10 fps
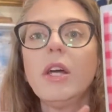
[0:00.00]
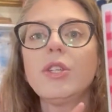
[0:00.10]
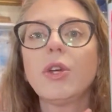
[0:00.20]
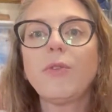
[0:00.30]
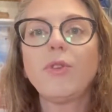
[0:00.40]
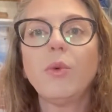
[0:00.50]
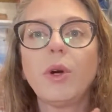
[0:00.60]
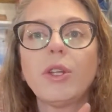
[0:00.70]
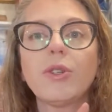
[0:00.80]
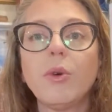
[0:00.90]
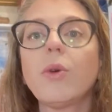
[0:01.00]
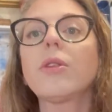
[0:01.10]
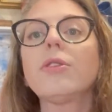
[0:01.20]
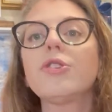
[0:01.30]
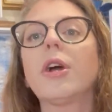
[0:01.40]
So if you want to order
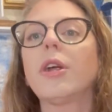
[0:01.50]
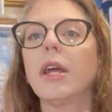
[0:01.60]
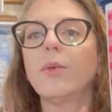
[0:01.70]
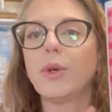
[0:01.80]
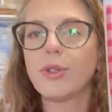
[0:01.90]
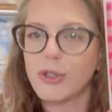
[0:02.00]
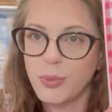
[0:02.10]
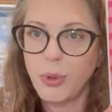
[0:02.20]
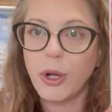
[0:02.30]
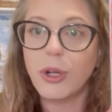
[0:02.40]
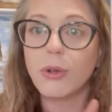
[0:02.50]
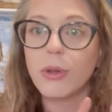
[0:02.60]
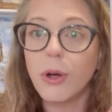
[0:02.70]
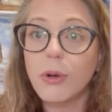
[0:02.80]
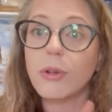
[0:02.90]
the chart and want to support your
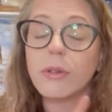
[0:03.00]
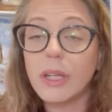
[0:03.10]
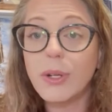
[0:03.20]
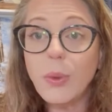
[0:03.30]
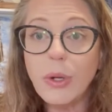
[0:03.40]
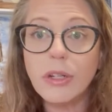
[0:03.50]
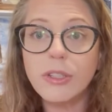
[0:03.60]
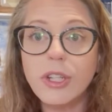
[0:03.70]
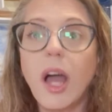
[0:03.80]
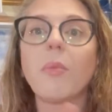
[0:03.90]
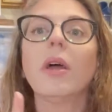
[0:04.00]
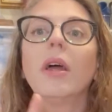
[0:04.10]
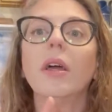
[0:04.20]
local needlework shop,